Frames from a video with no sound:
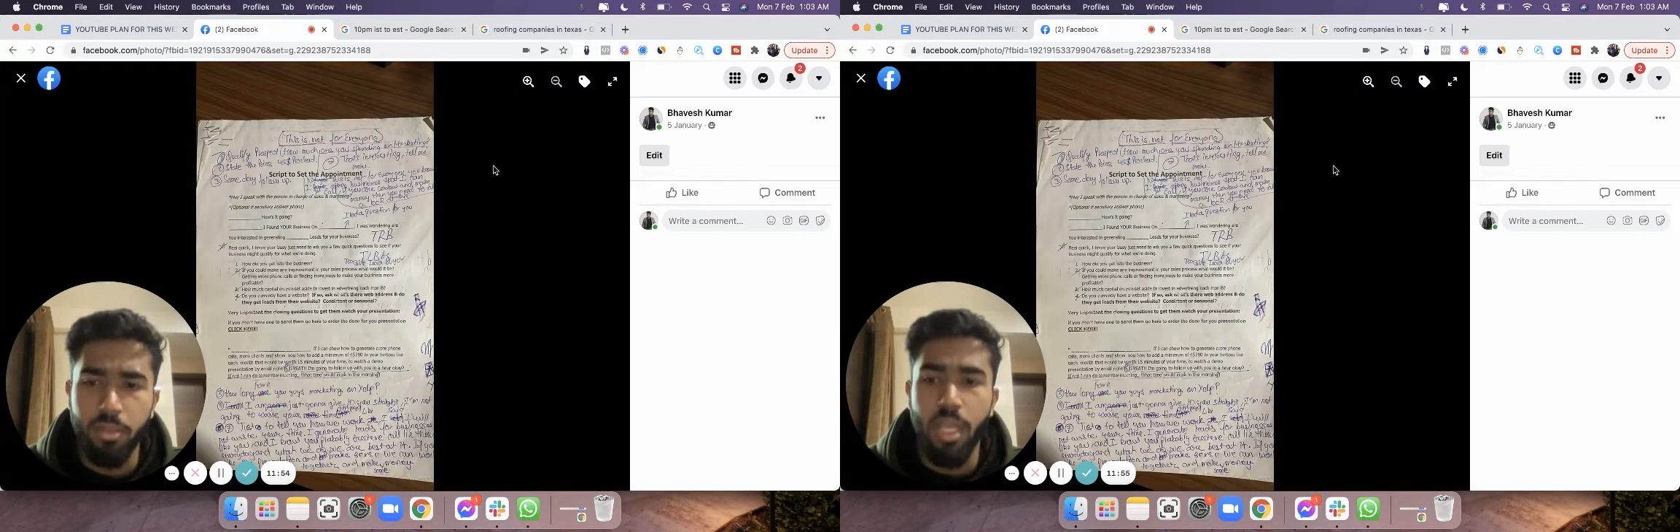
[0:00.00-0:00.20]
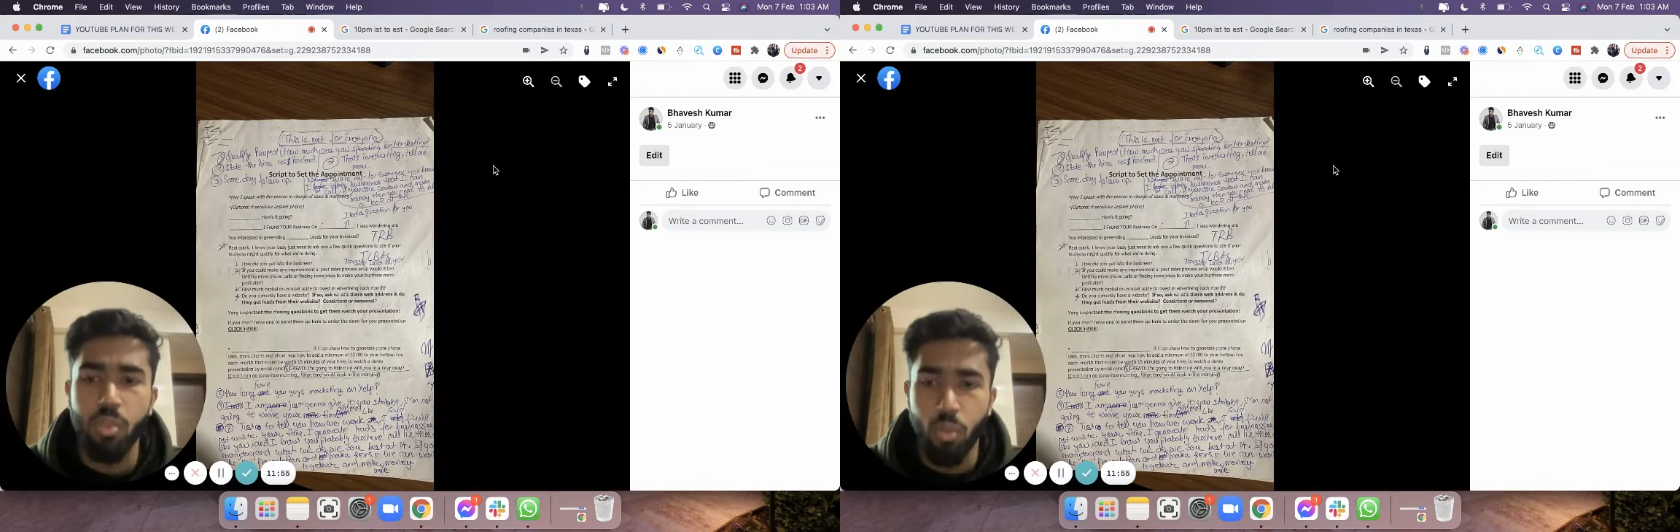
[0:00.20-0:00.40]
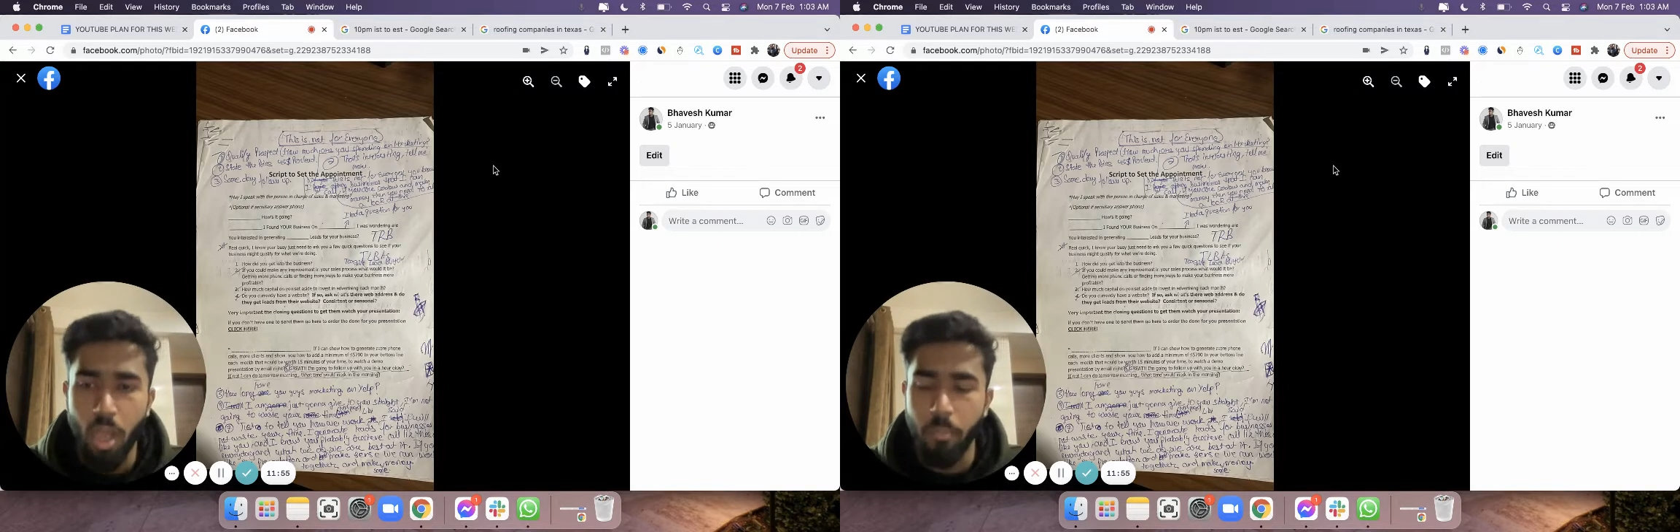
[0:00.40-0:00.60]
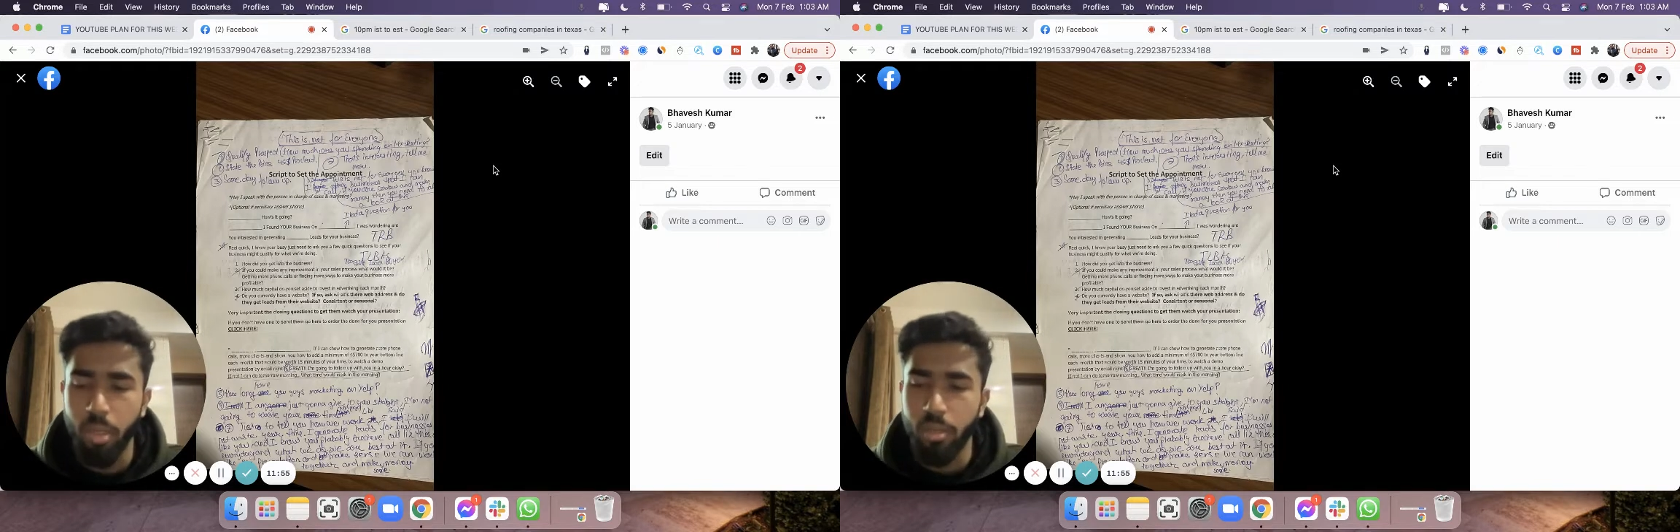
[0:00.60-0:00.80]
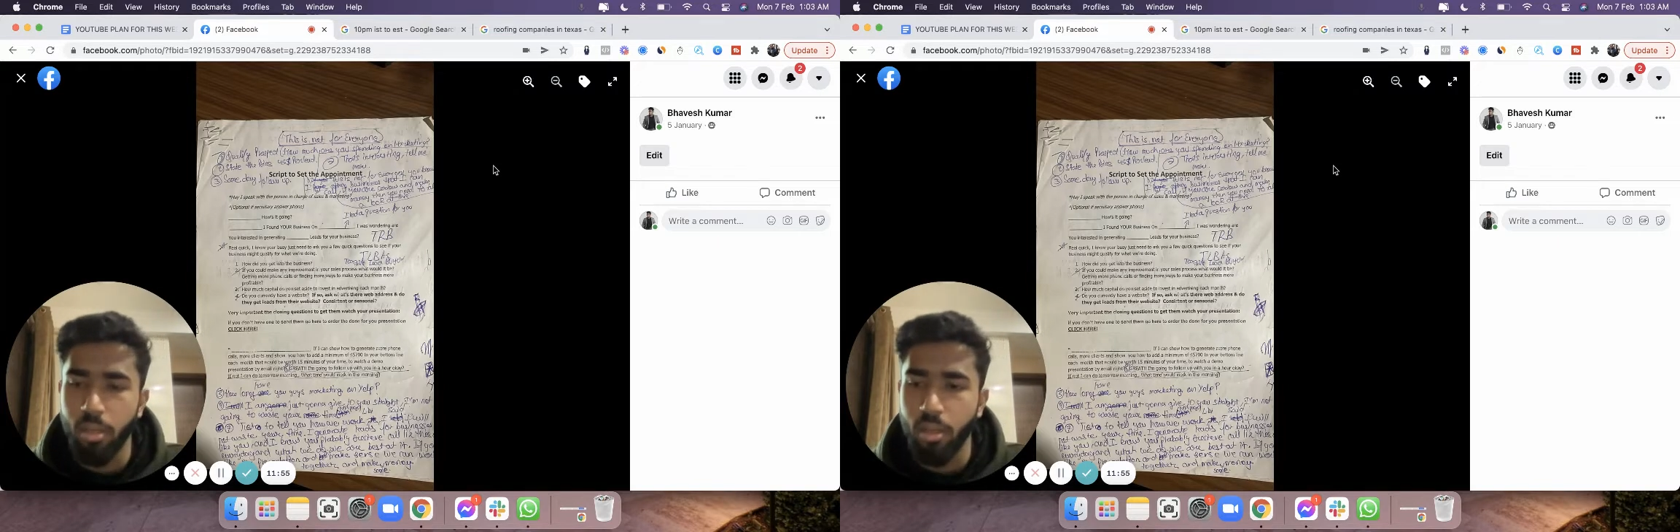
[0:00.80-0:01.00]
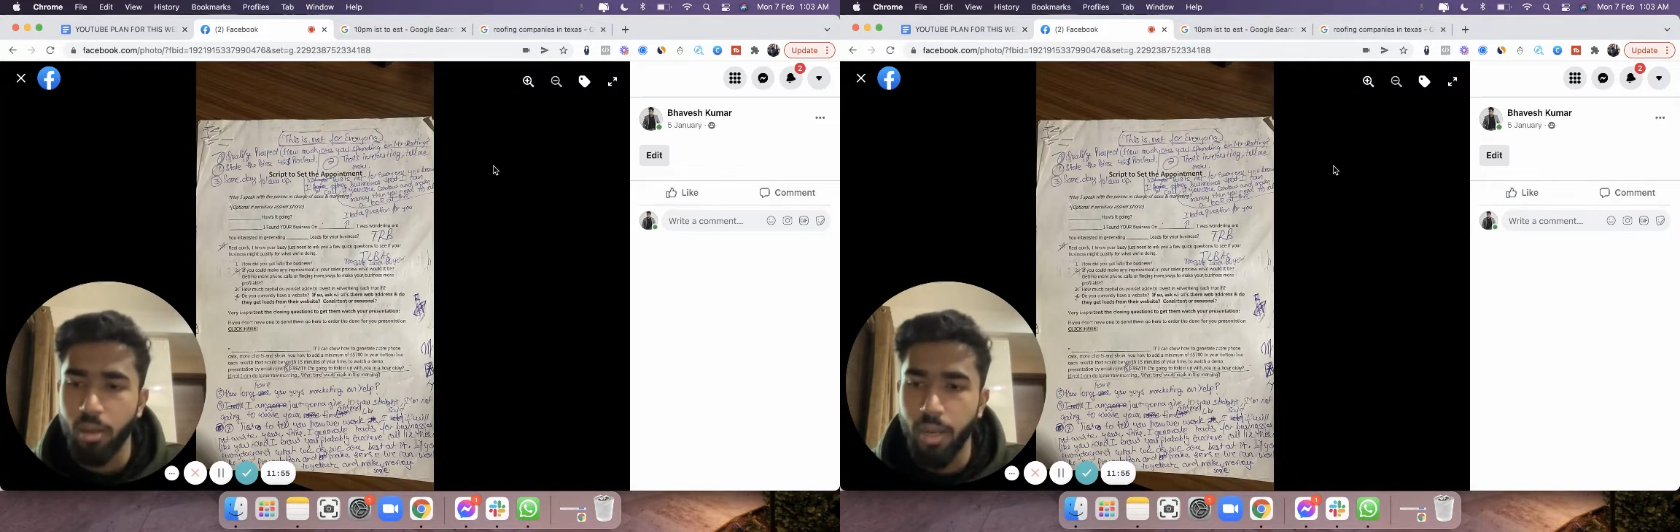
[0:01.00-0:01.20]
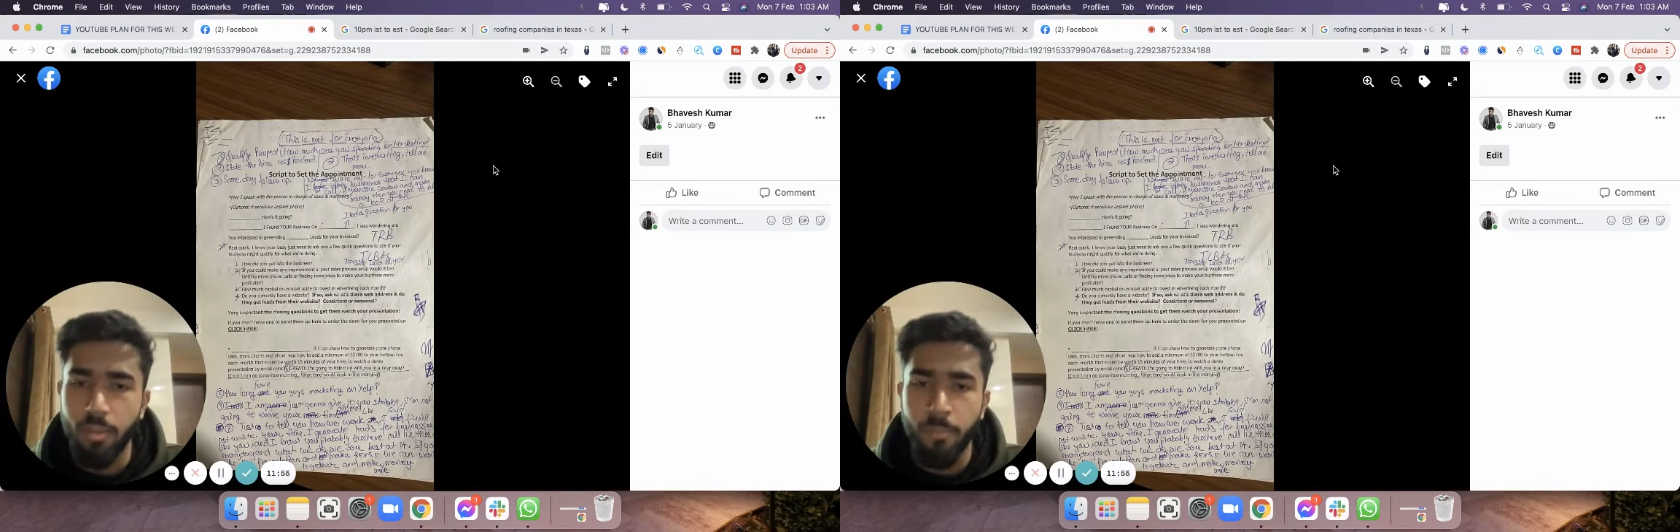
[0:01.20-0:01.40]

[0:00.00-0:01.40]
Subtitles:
That's what I meant here, right?